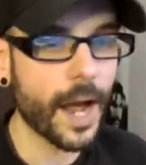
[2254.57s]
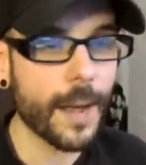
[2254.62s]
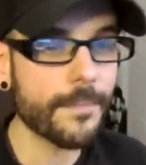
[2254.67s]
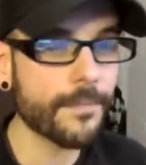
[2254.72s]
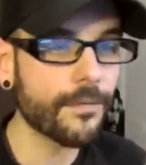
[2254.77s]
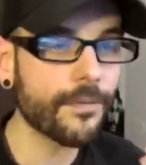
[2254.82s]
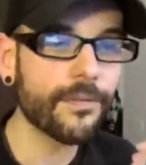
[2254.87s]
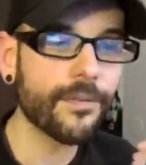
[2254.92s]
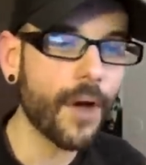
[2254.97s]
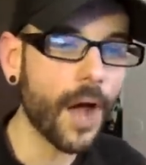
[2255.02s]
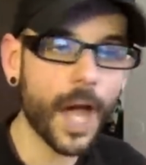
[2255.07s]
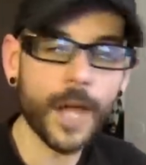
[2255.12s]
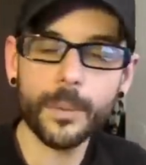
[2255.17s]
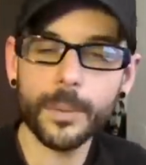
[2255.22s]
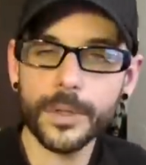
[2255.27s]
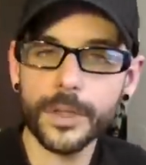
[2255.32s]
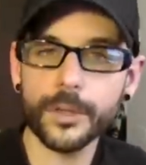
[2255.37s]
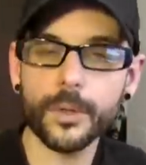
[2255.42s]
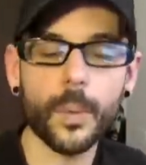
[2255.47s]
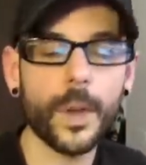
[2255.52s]
I'm fine
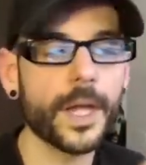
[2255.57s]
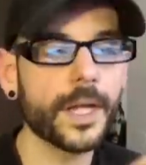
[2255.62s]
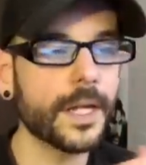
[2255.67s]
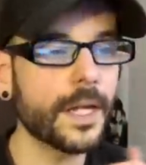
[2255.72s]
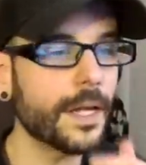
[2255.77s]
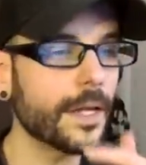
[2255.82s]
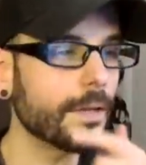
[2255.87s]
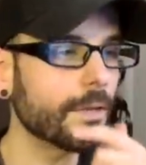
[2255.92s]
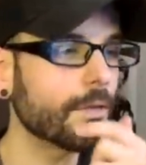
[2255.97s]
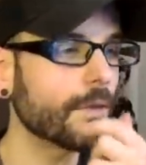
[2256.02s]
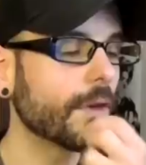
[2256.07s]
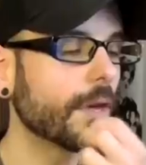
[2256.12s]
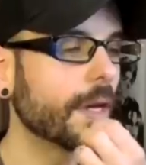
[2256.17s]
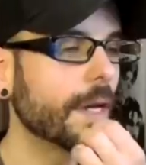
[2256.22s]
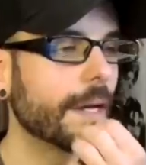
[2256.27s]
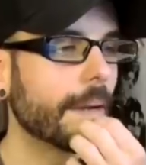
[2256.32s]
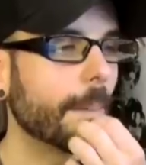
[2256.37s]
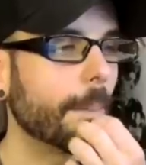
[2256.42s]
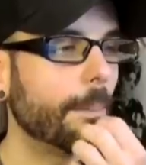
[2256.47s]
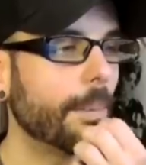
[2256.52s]
with it the way it is,
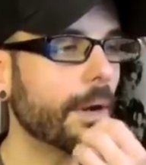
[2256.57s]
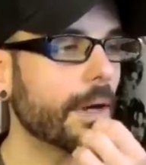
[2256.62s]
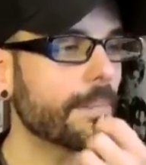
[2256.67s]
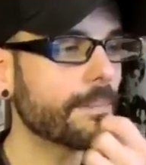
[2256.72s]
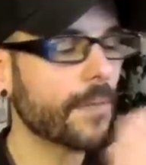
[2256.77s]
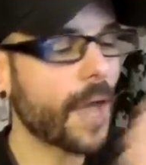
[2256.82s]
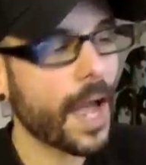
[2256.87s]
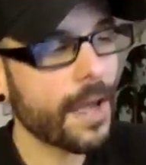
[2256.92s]
but